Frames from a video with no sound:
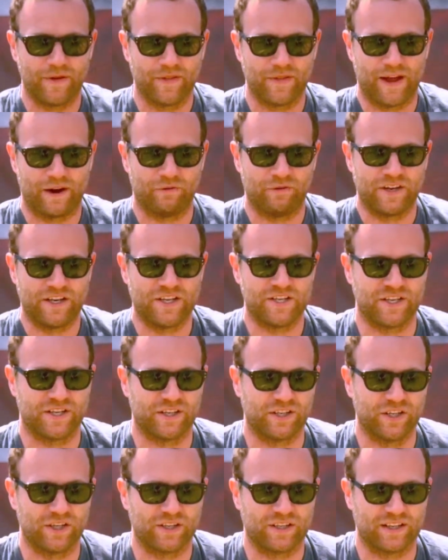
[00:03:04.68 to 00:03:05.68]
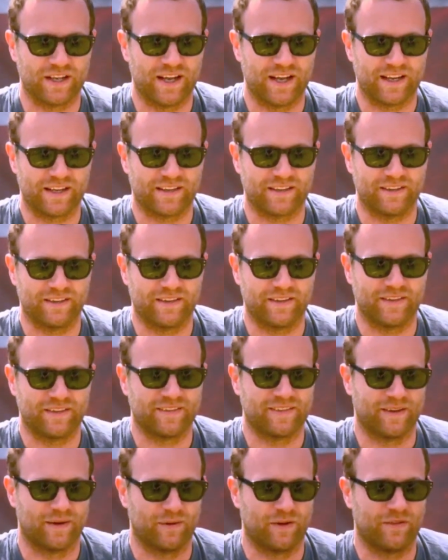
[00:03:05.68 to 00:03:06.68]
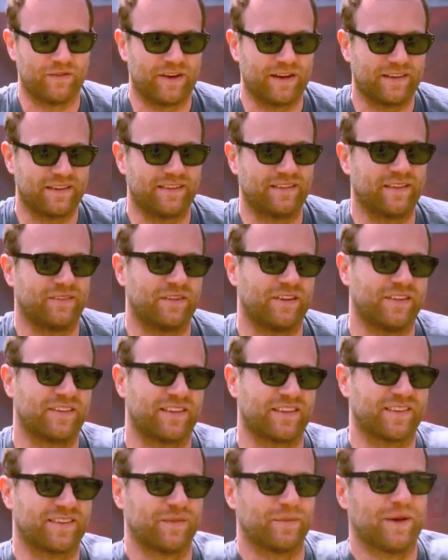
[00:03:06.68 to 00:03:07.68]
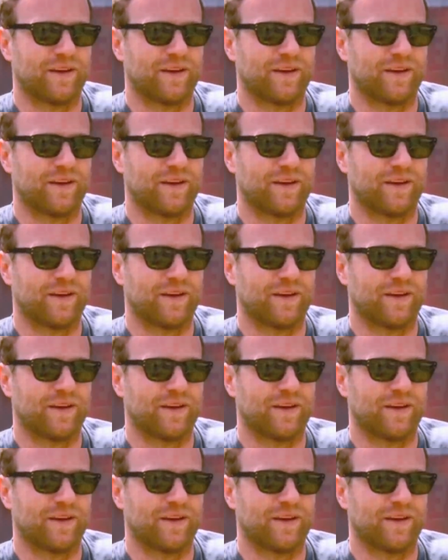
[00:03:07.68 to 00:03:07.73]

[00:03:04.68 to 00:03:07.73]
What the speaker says: that region looked like in the summer of 1976, the